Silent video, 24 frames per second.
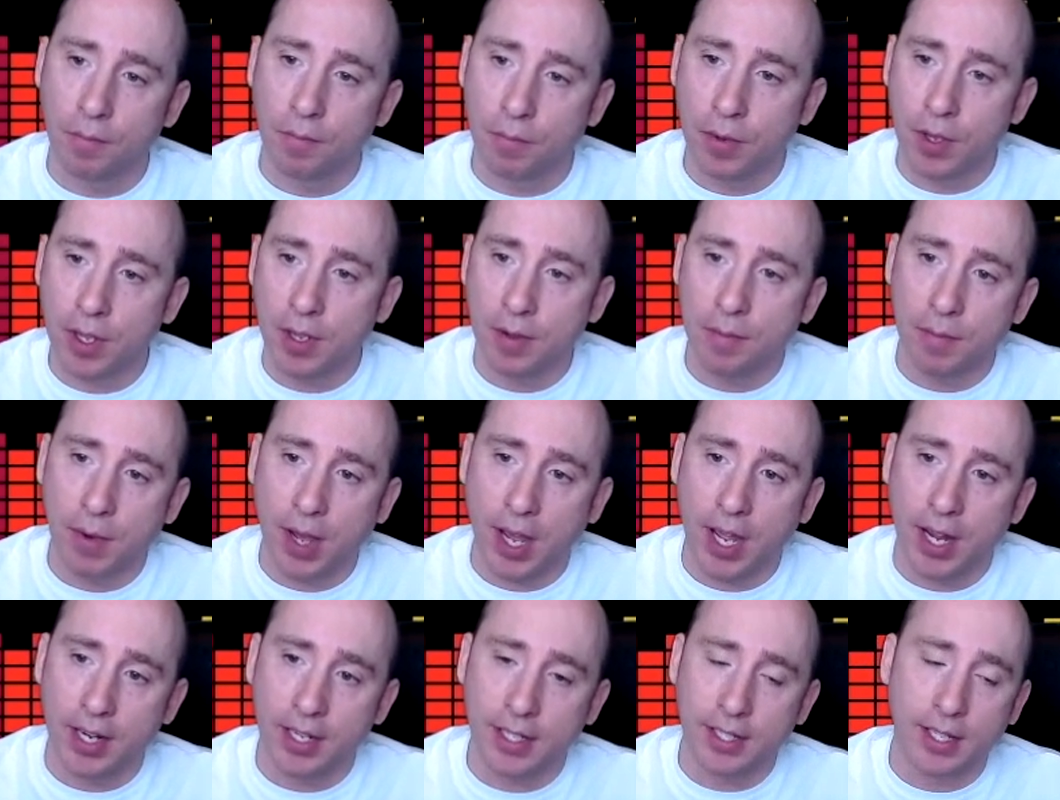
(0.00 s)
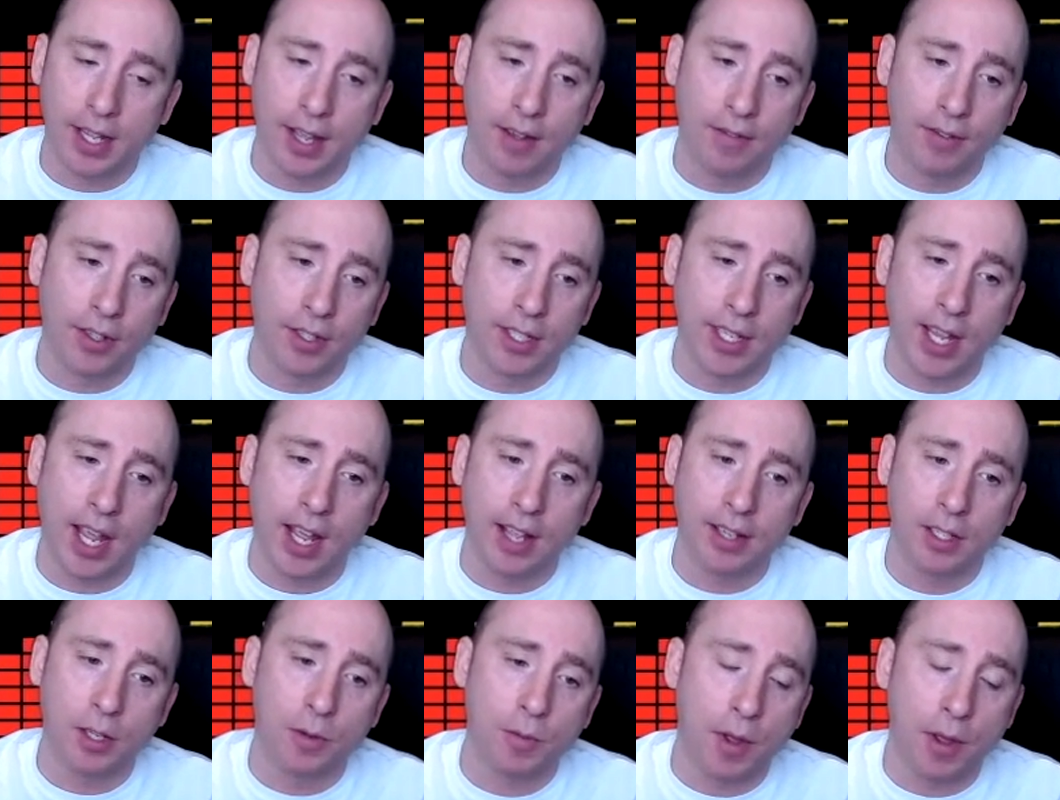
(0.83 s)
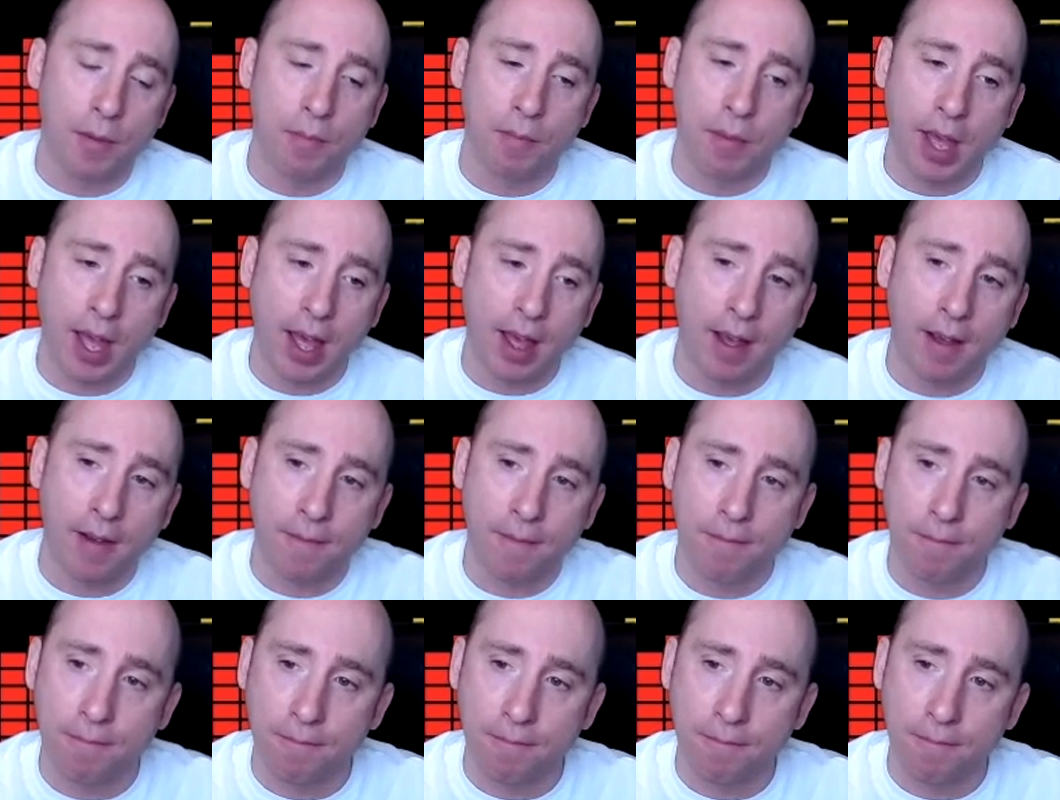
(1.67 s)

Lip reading: B minor 7, sounds a bit better.